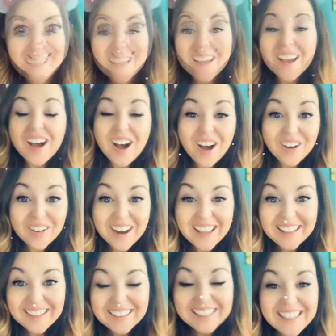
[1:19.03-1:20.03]
All right, little
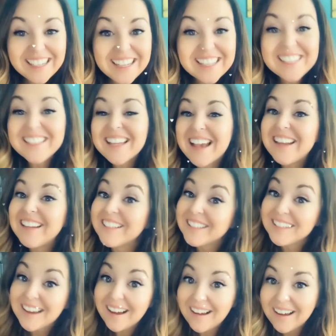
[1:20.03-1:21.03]
Indians, and it's
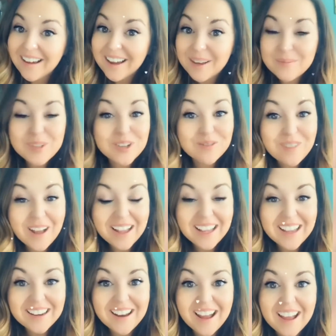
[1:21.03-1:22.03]
time to
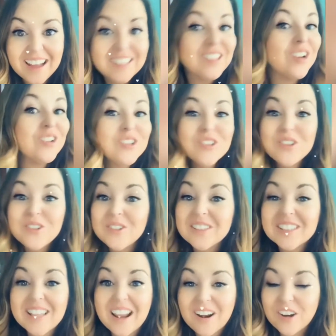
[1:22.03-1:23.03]
recognize our students
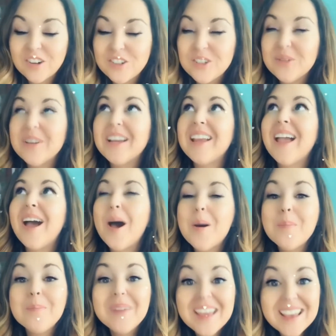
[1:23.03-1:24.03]
that are doing
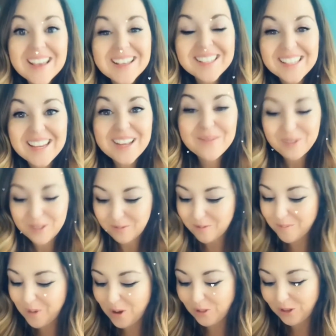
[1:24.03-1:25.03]
amazing with
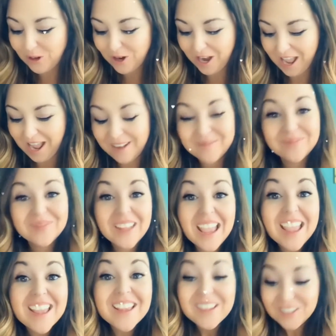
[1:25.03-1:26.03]
remote learning.
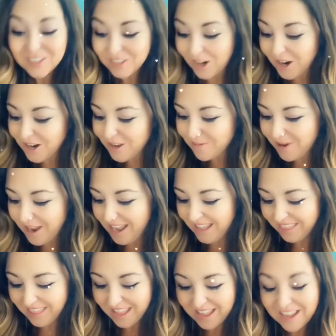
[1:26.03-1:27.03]
Starting with
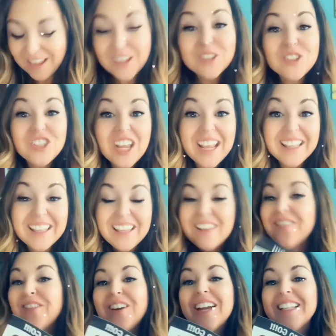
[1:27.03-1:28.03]
Jalen
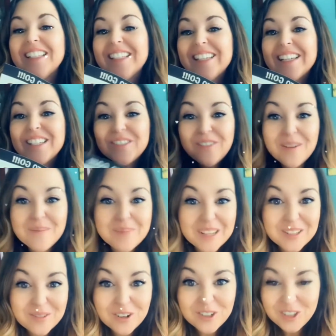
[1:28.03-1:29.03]
Francis from Miss
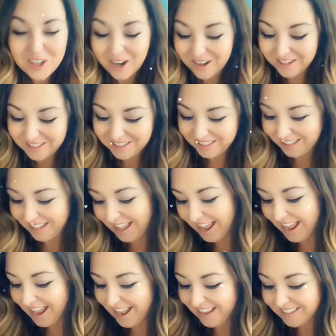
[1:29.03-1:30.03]
Rashawn's
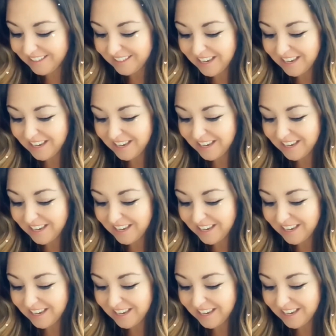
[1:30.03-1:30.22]
class,